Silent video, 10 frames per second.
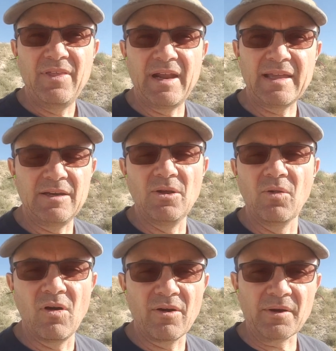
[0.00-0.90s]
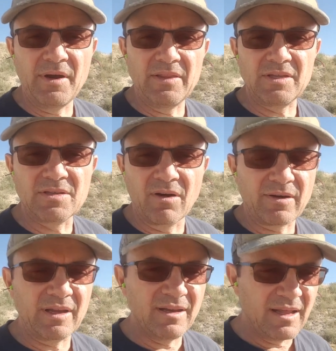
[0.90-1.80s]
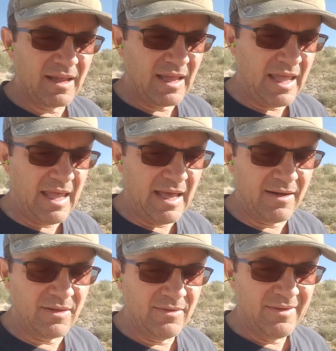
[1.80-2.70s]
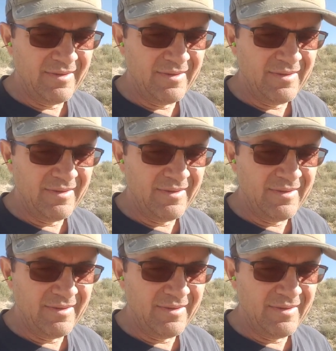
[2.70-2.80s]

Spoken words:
that I can no longer hit the target. And